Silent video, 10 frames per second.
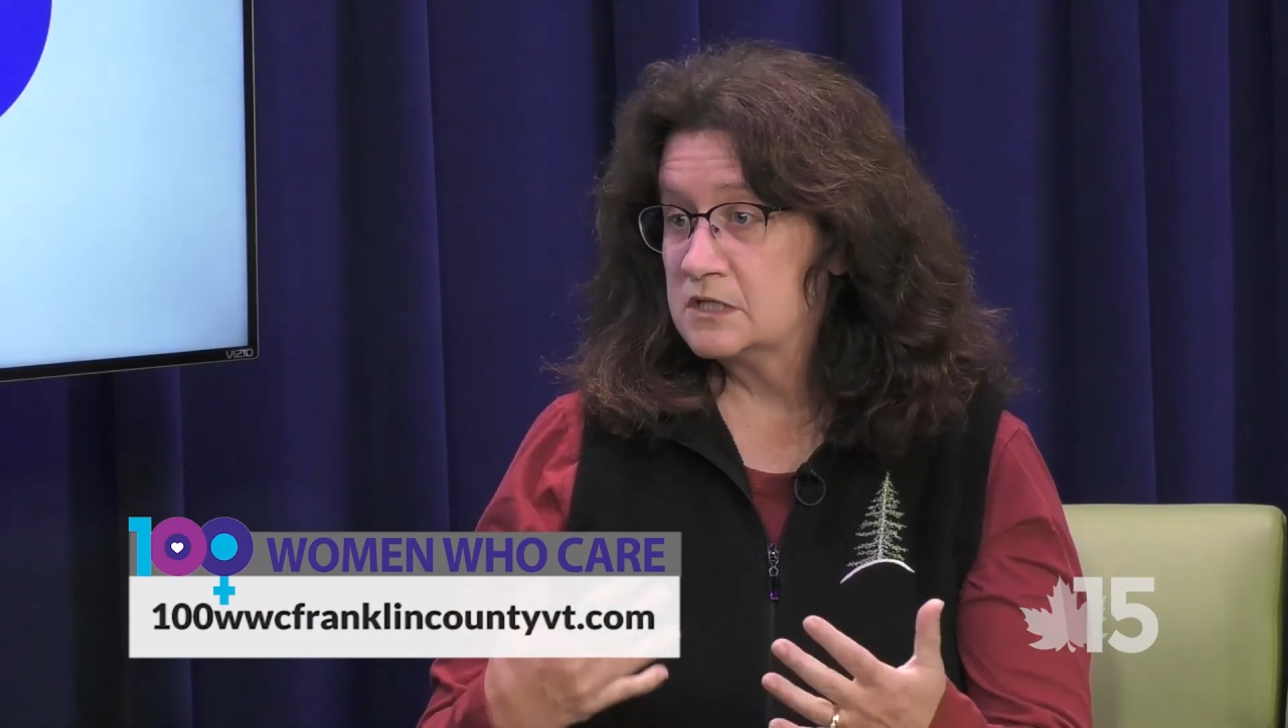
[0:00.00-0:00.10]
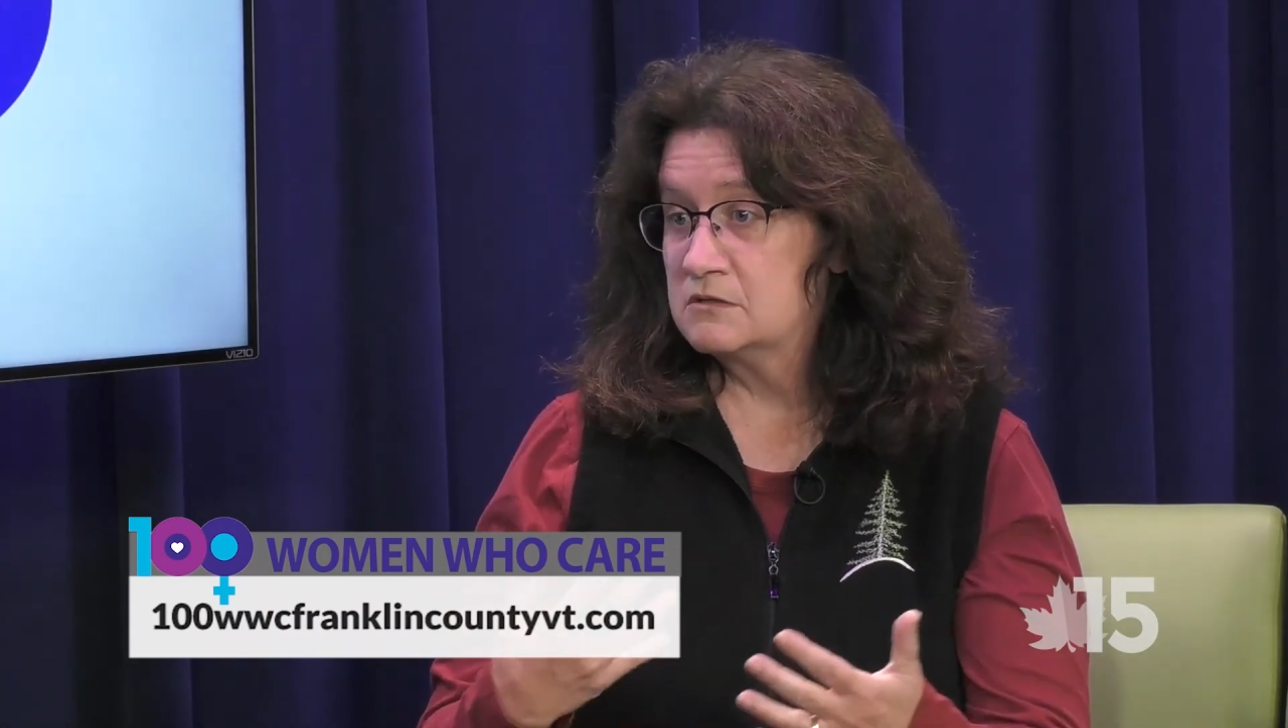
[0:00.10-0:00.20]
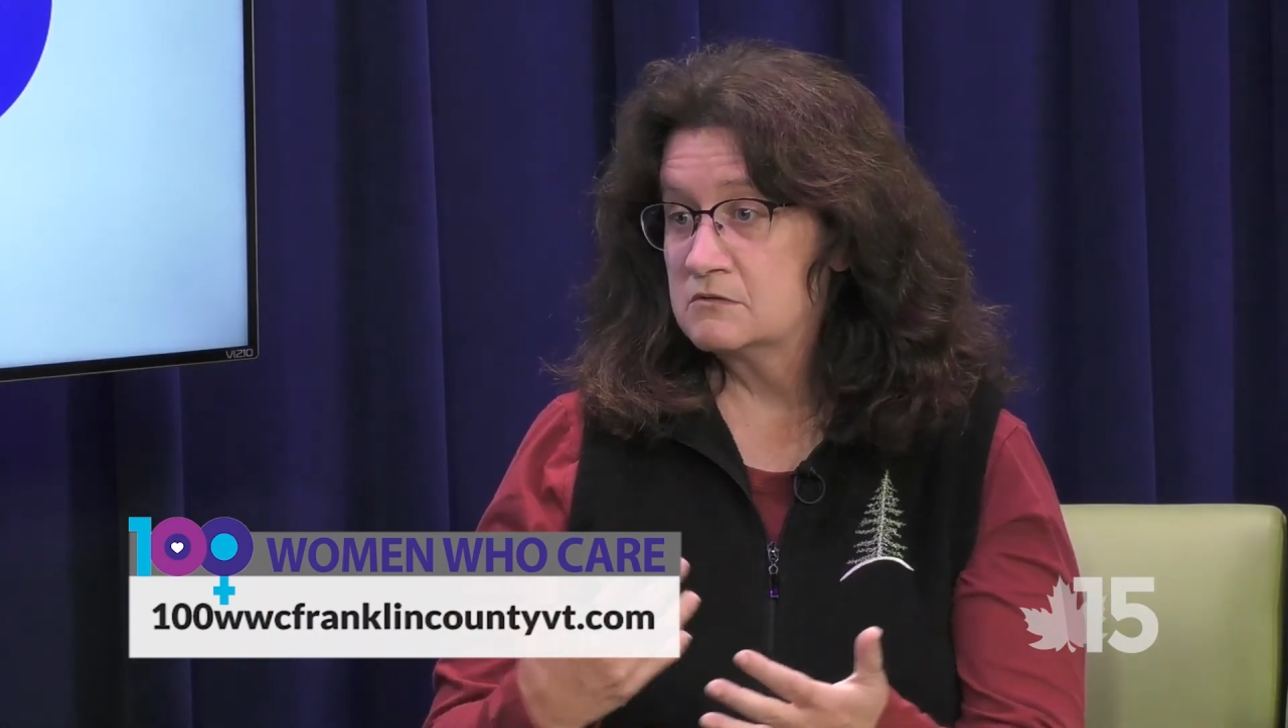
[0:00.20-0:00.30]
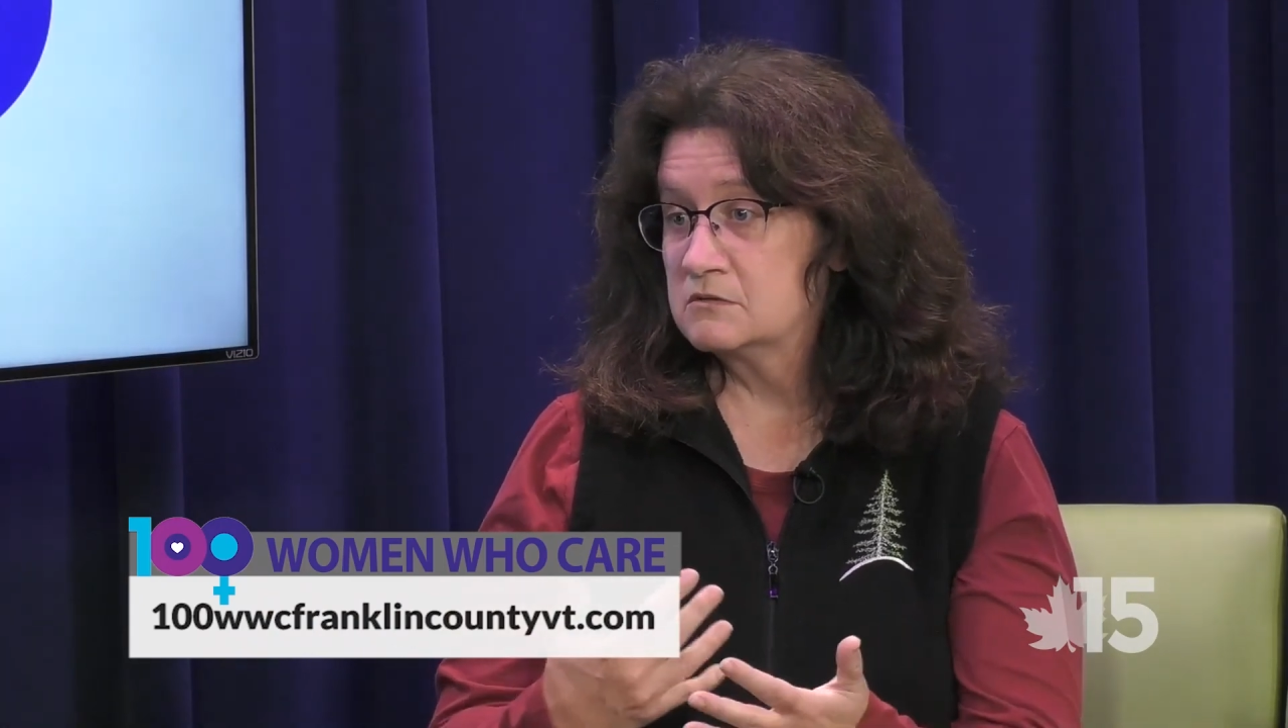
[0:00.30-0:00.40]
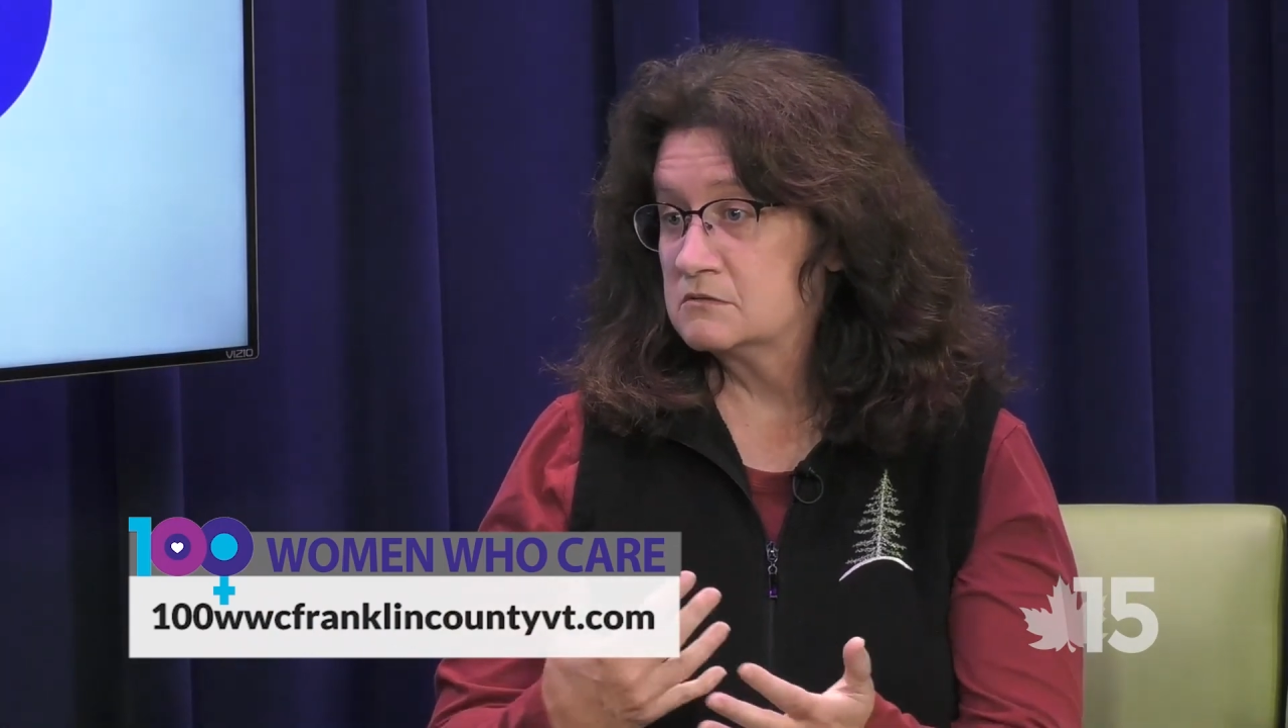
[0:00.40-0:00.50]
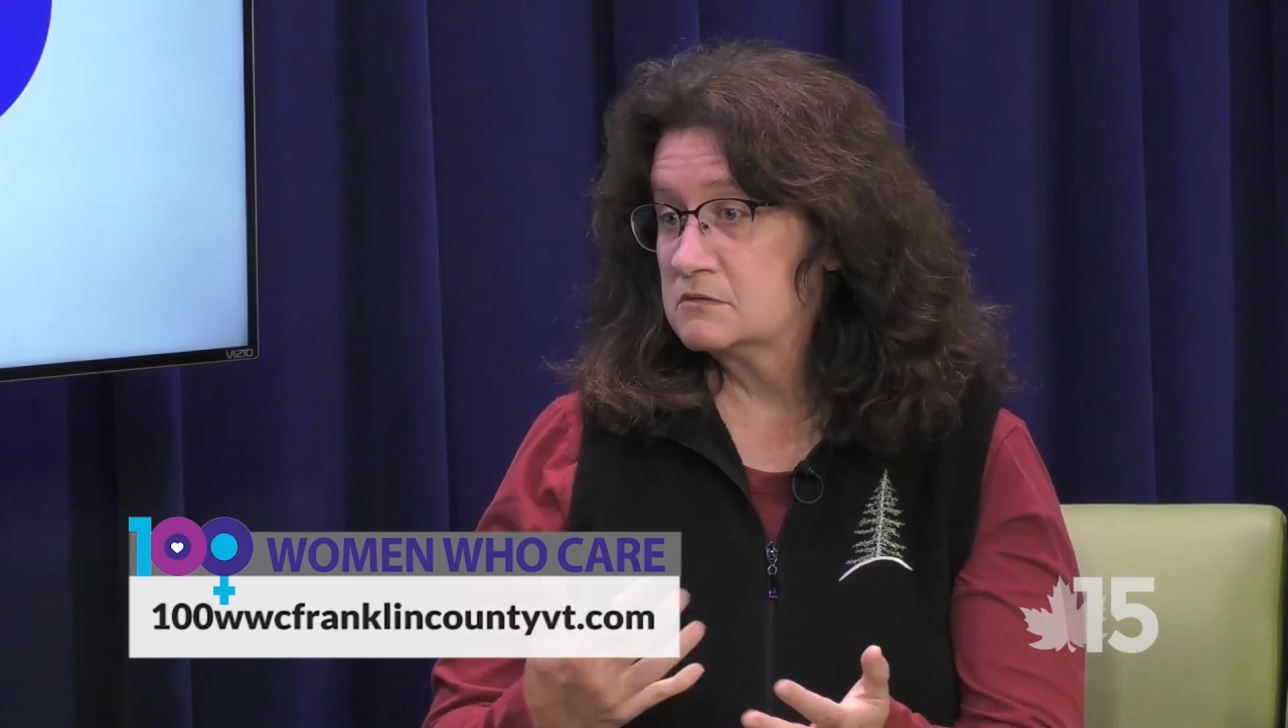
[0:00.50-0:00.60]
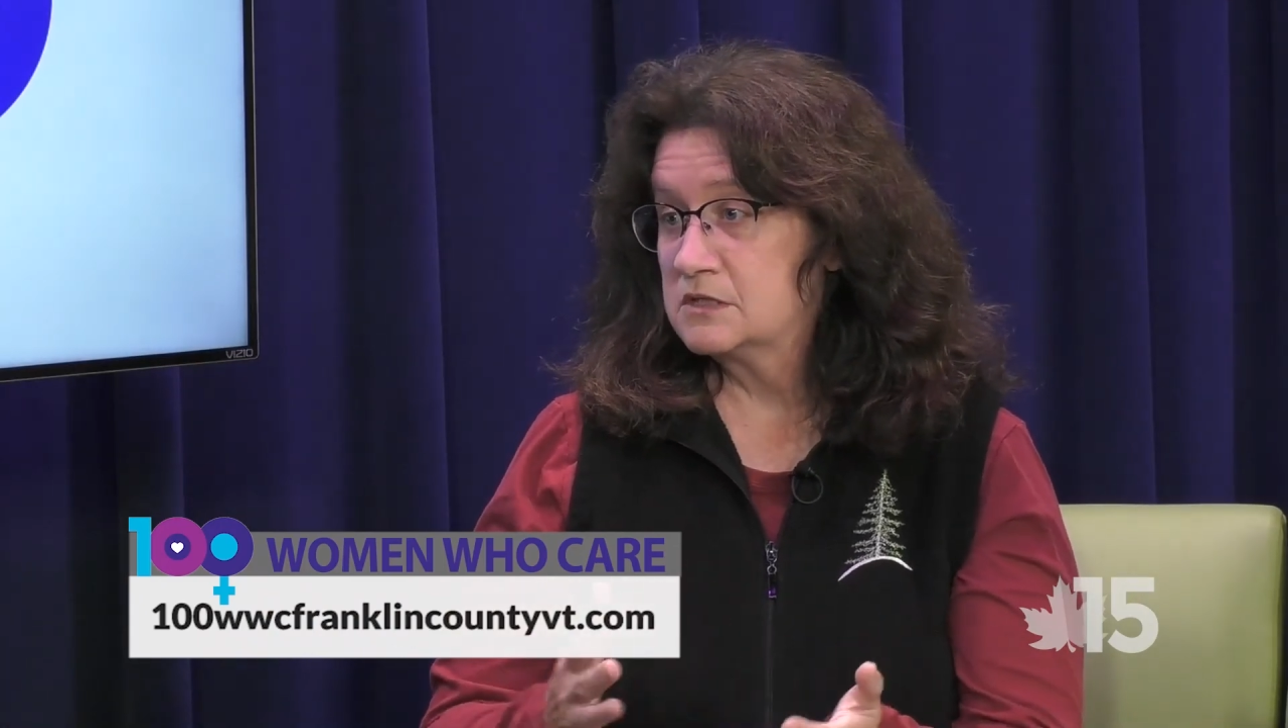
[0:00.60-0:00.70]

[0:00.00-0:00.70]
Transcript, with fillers: either